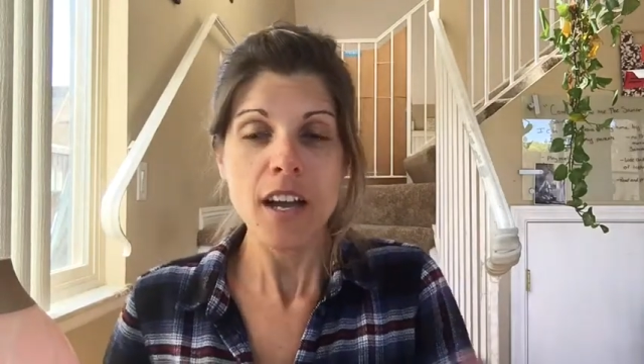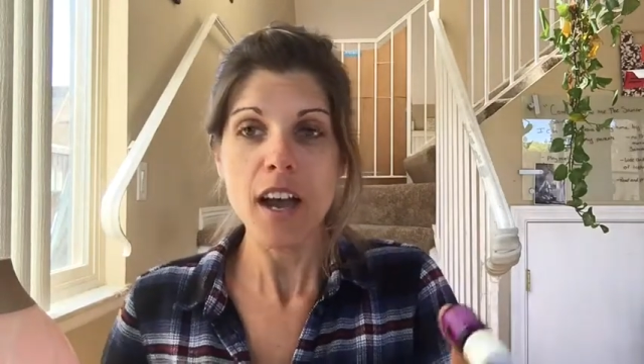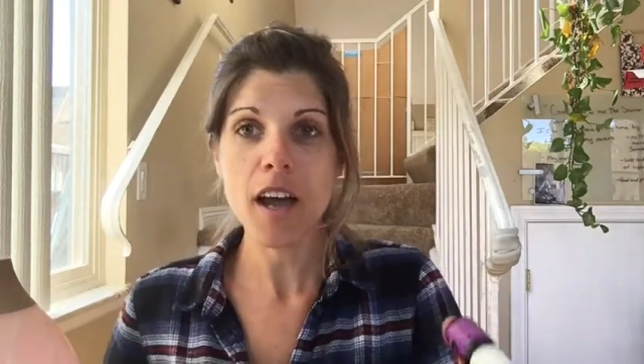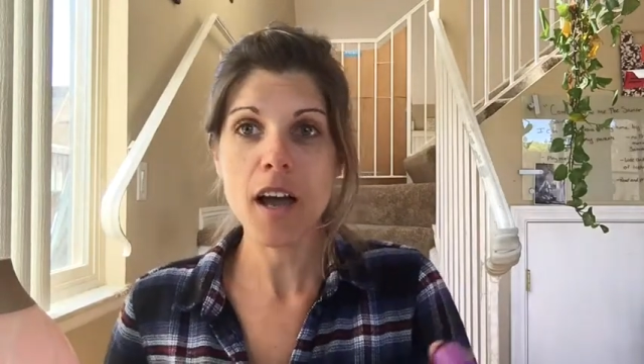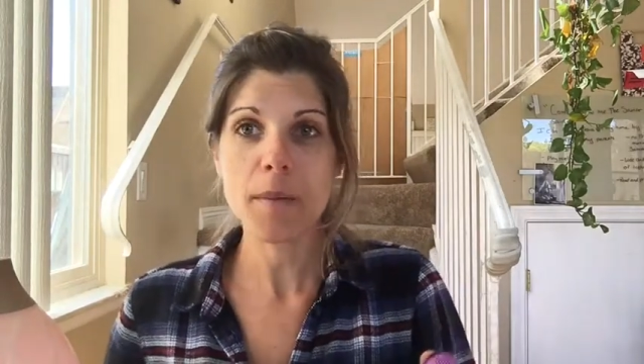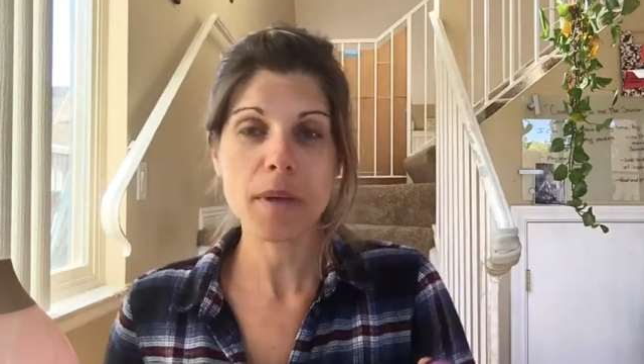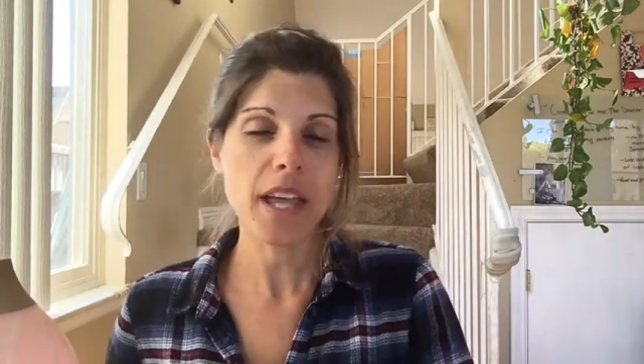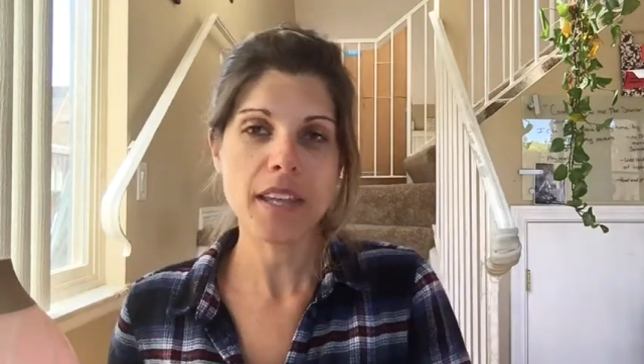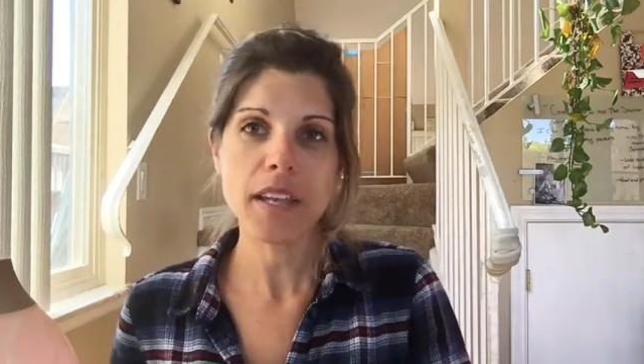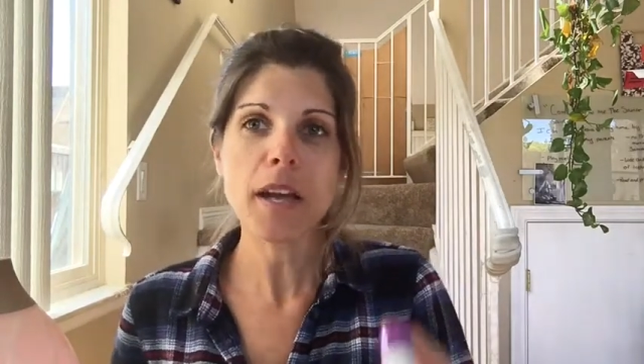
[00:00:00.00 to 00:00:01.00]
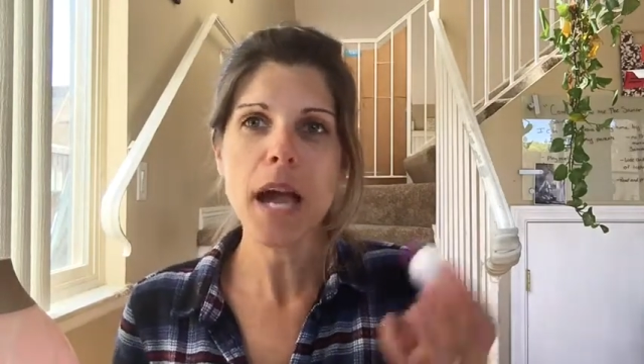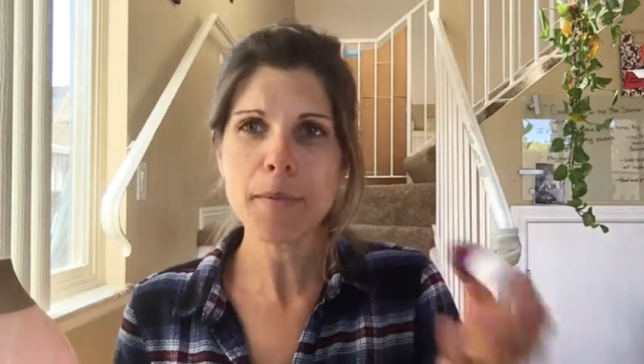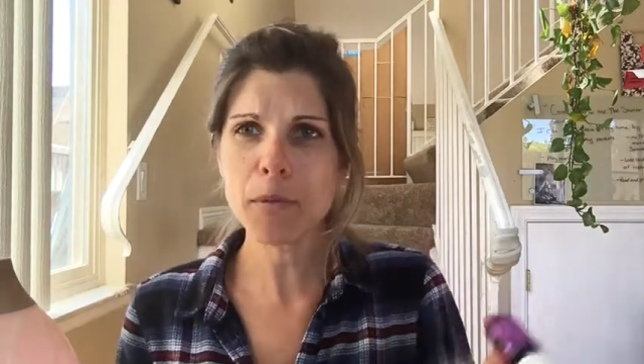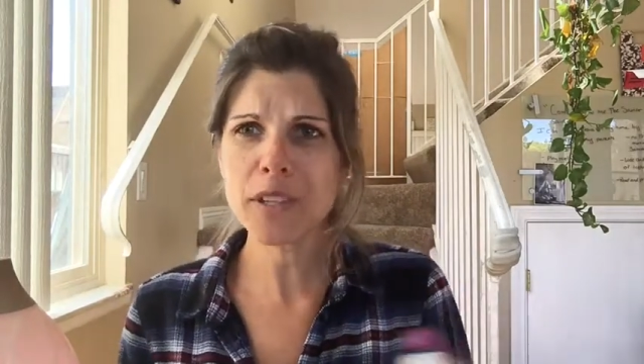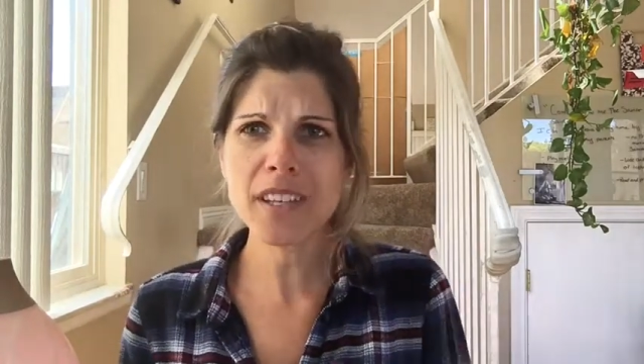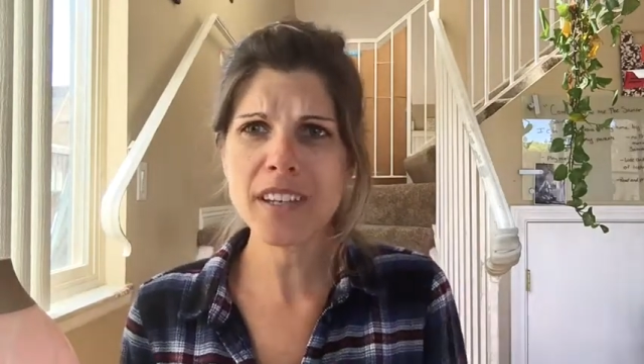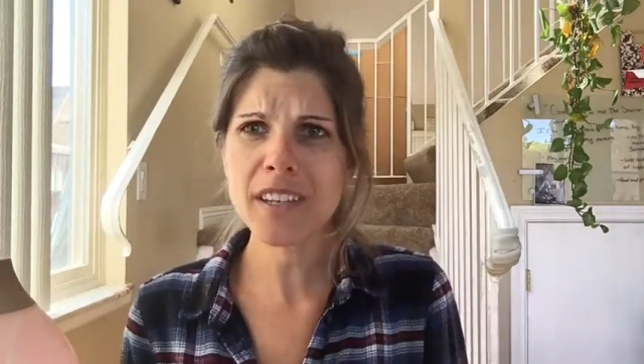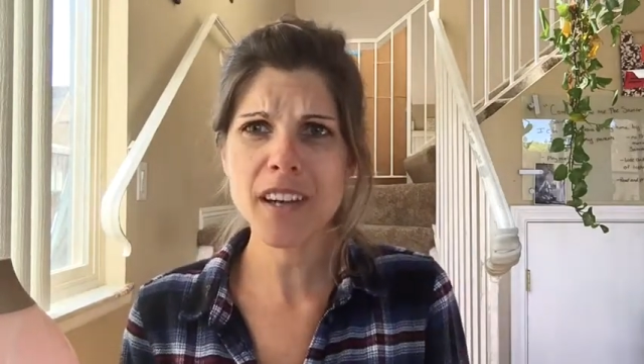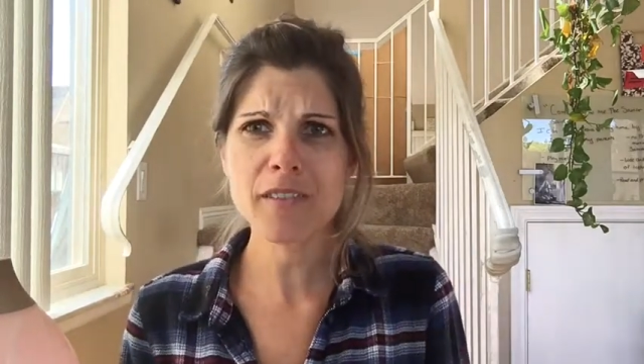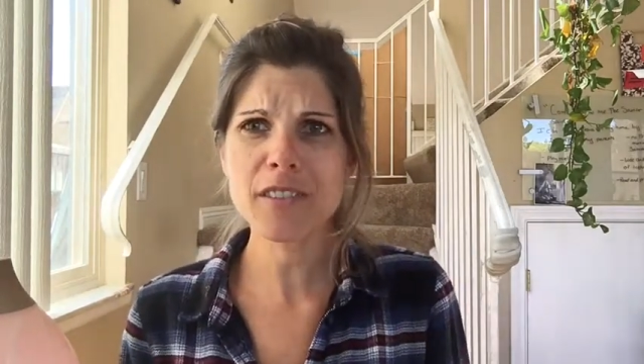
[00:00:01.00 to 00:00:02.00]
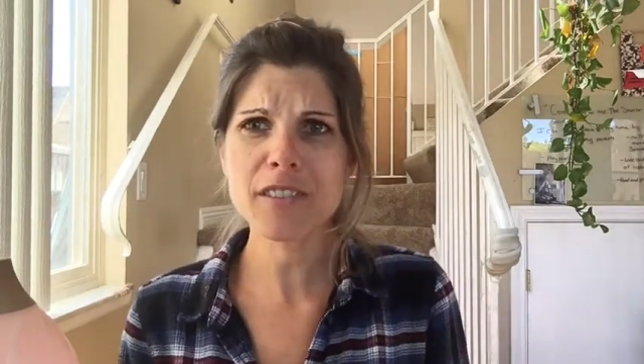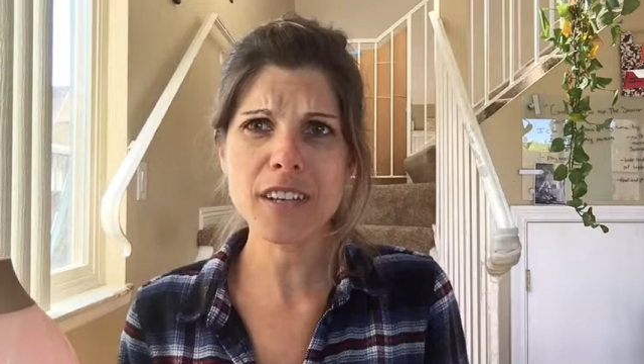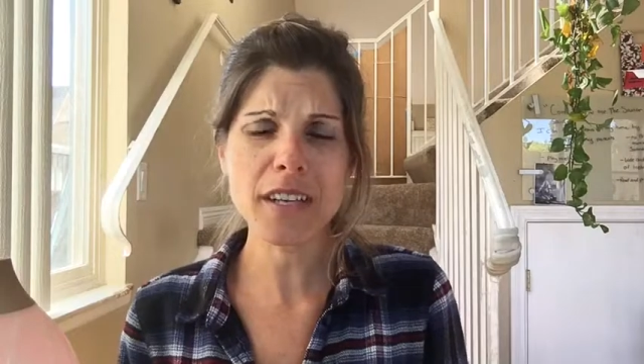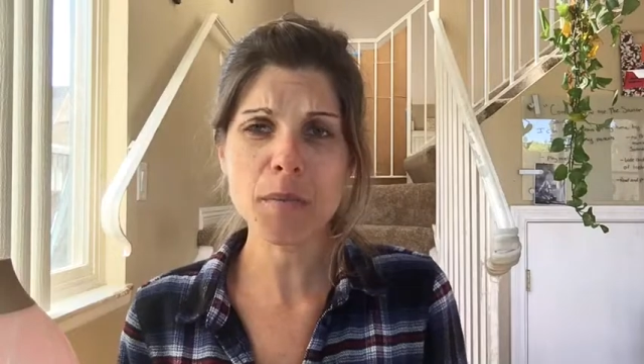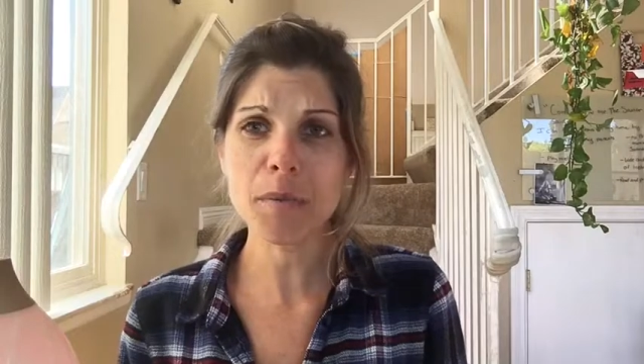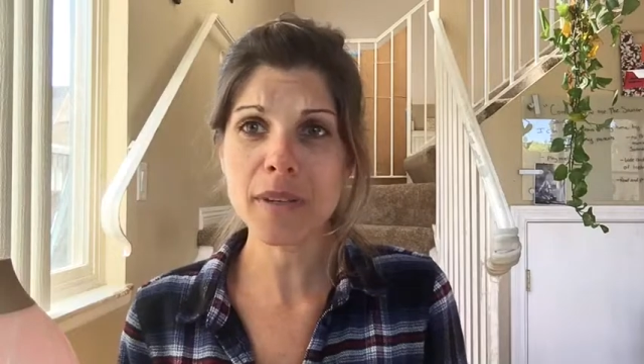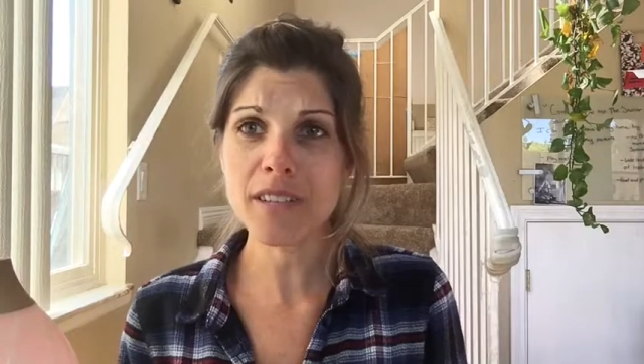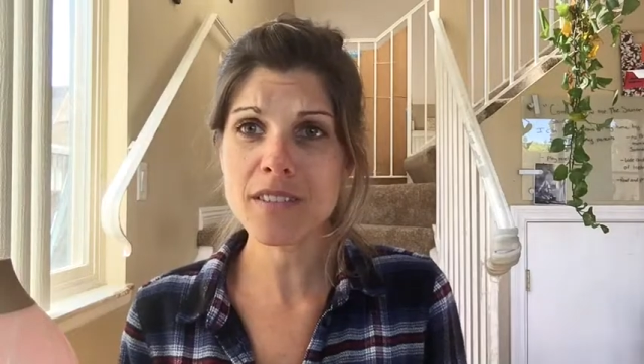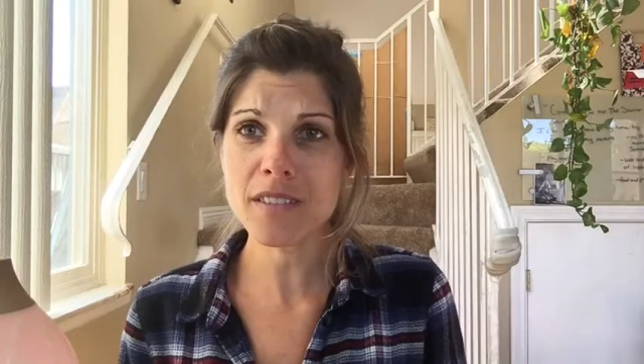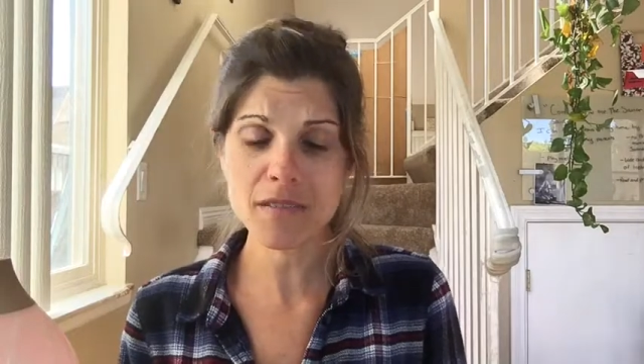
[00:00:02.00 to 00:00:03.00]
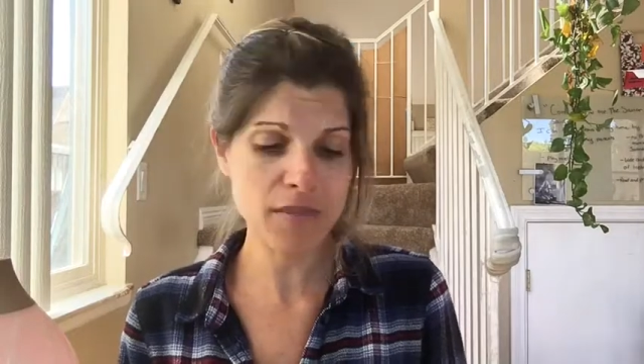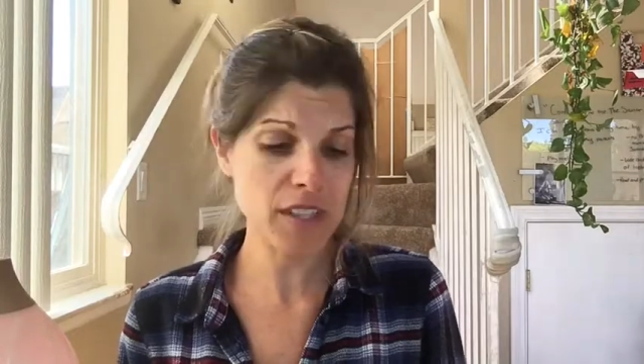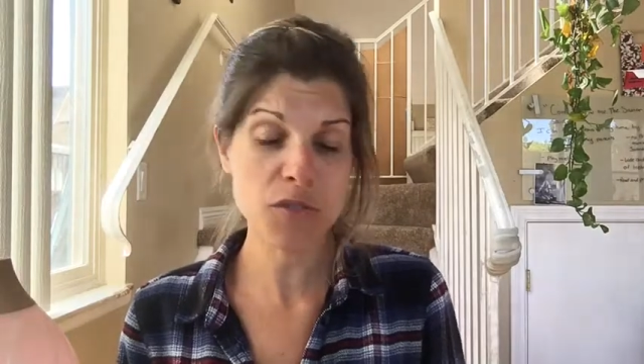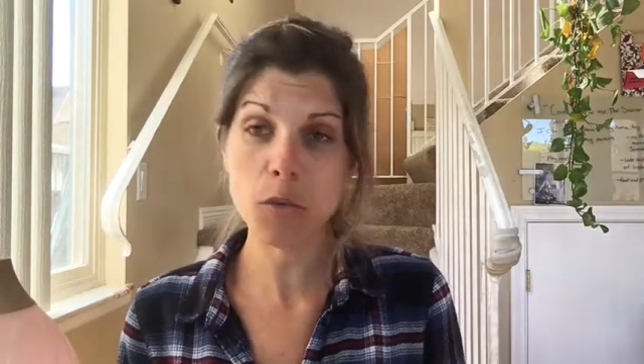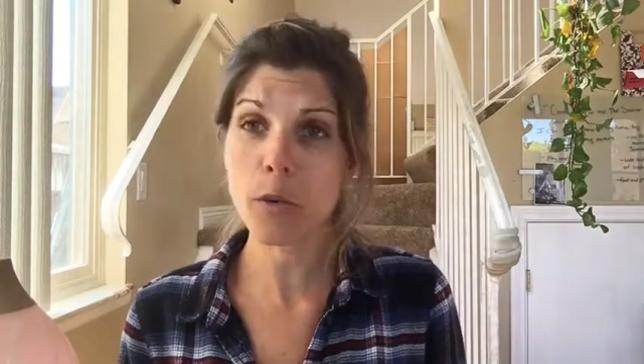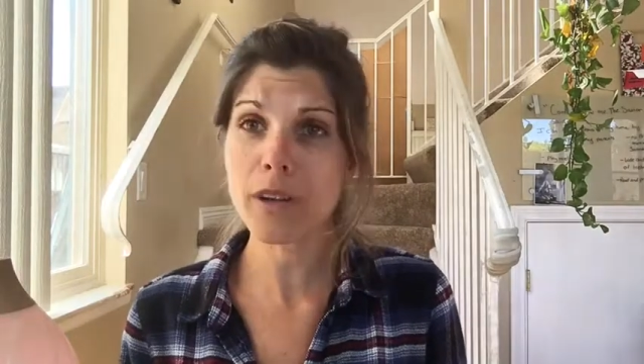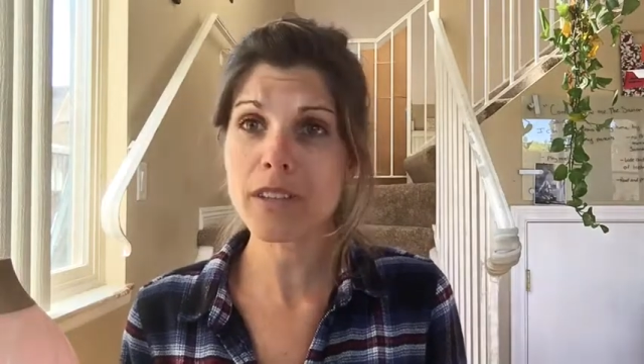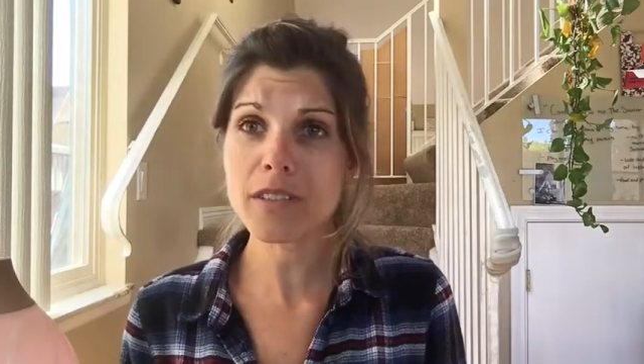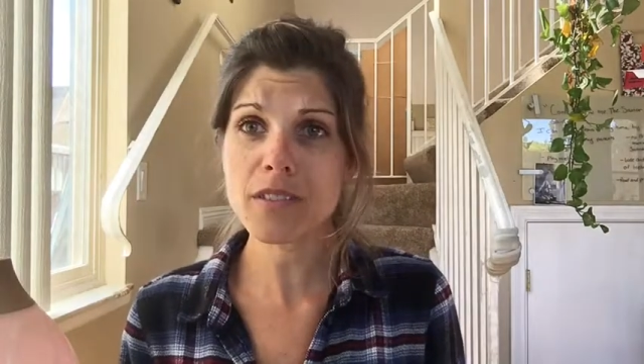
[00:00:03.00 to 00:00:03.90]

And I'm only going to cover a couple minutes of each oil,